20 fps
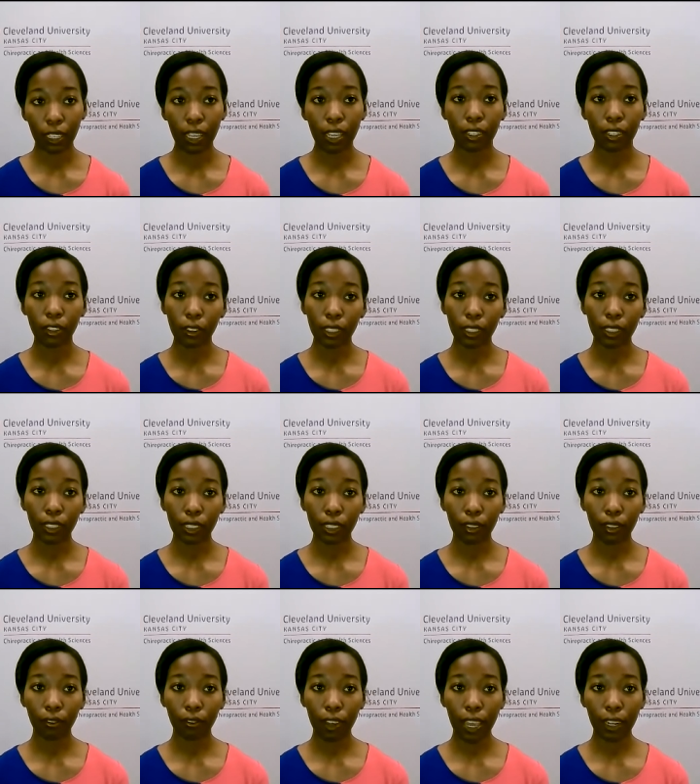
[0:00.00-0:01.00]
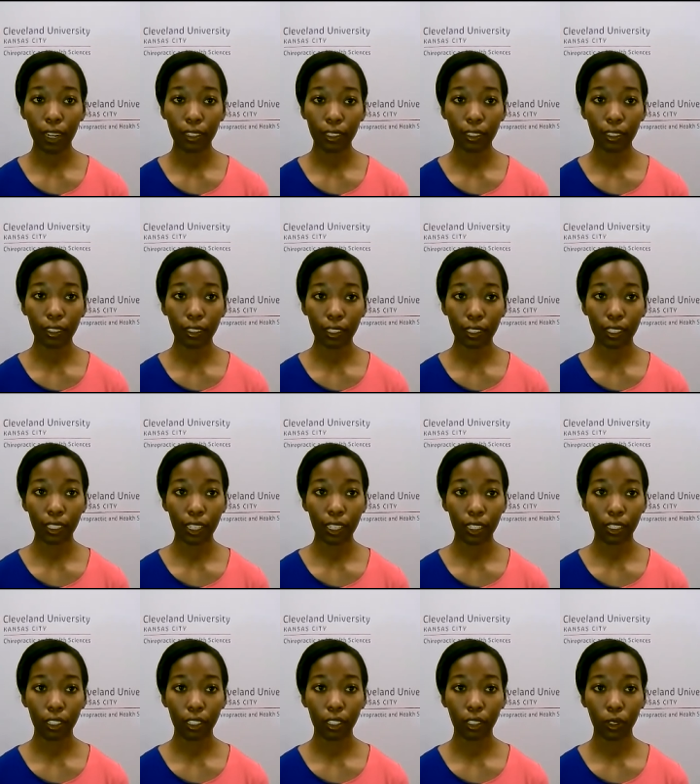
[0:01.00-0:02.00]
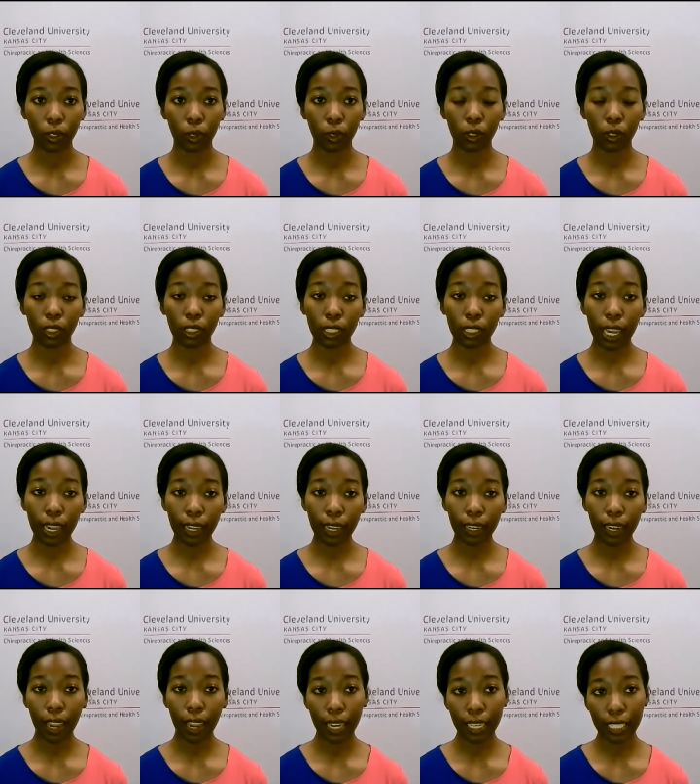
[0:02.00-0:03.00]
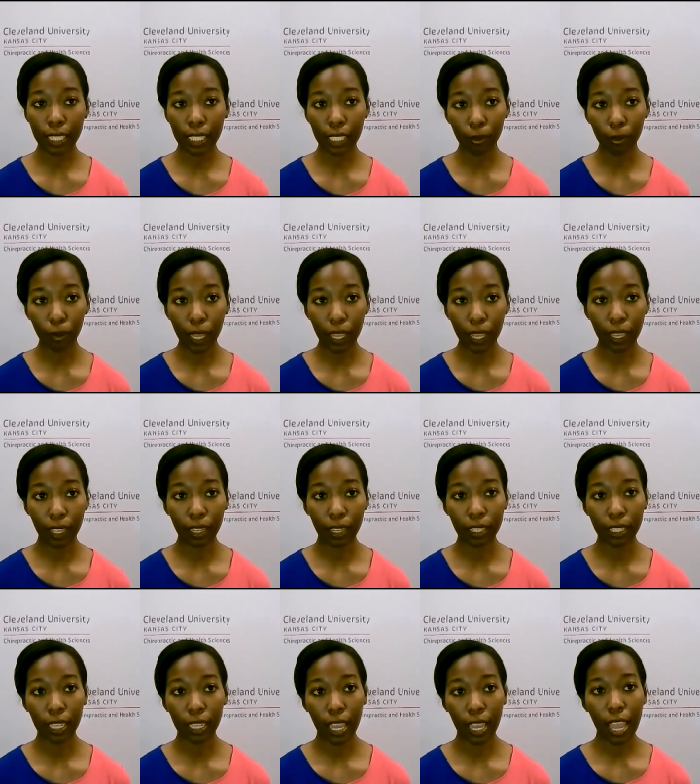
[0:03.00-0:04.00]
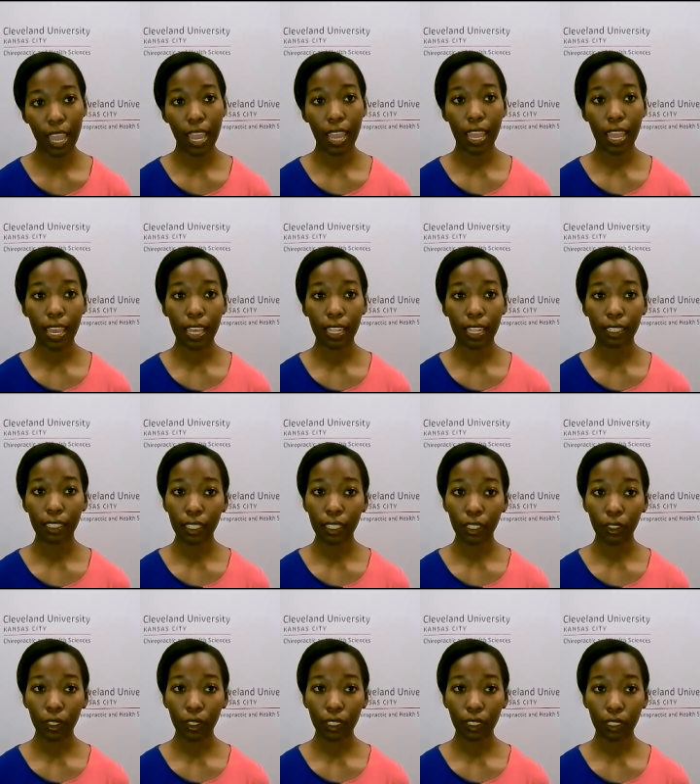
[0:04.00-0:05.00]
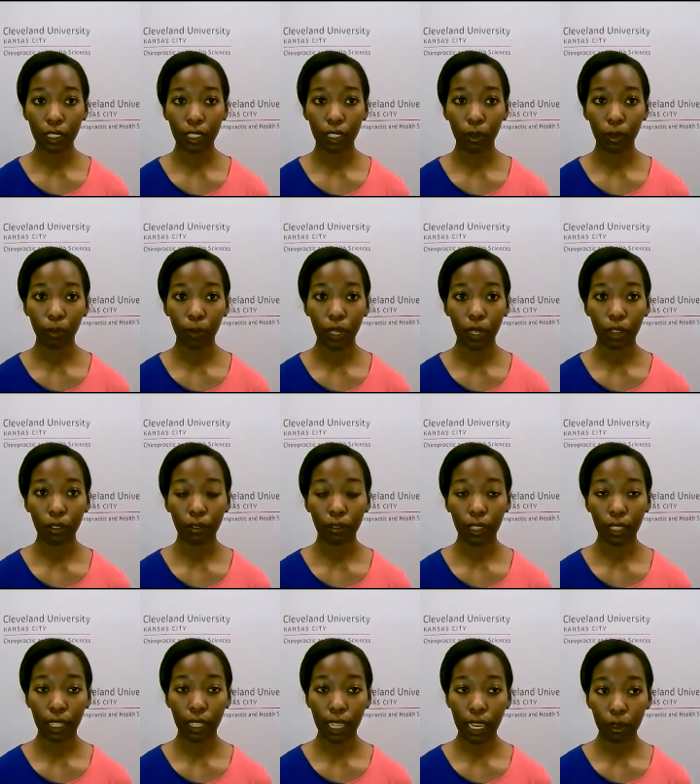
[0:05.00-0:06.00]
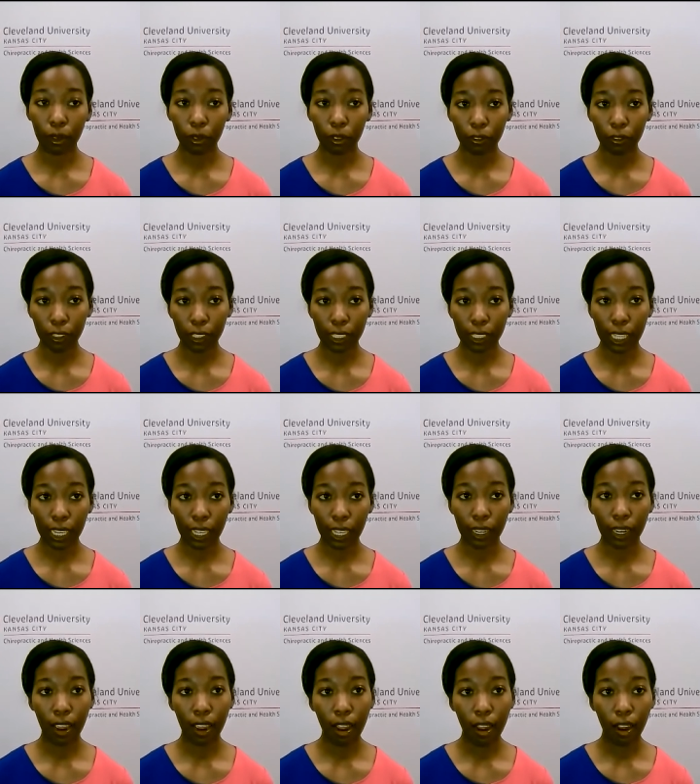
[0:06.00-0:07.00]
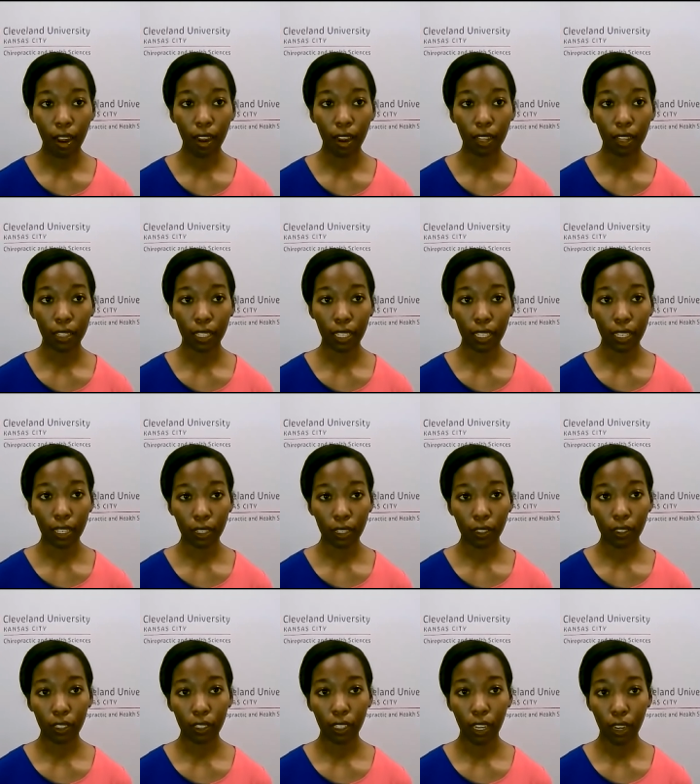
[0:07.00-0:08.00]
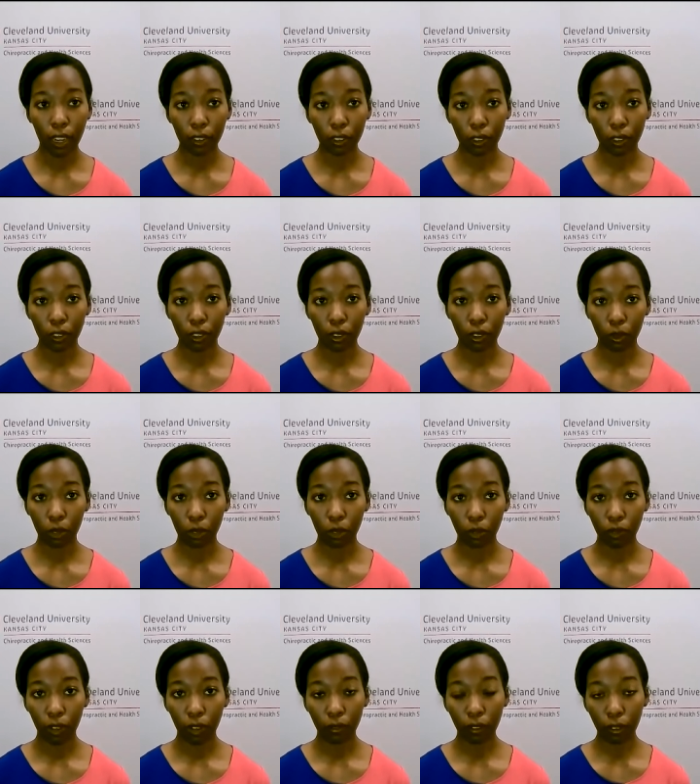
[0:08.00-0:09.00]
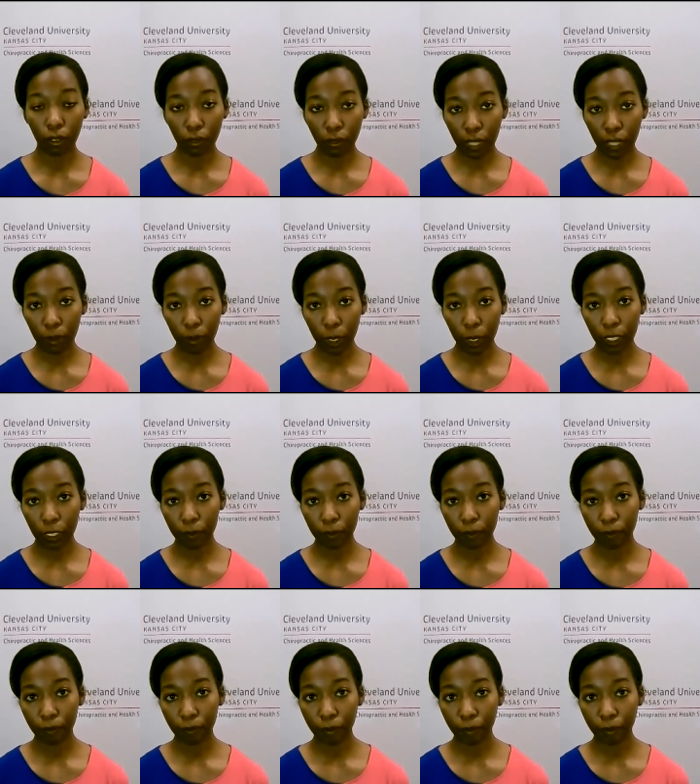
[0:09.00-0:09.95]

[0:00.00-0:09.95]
Intrinsic factors include tight I T band and decreased slope of the lateral facet on the intercondylar groove of the femur.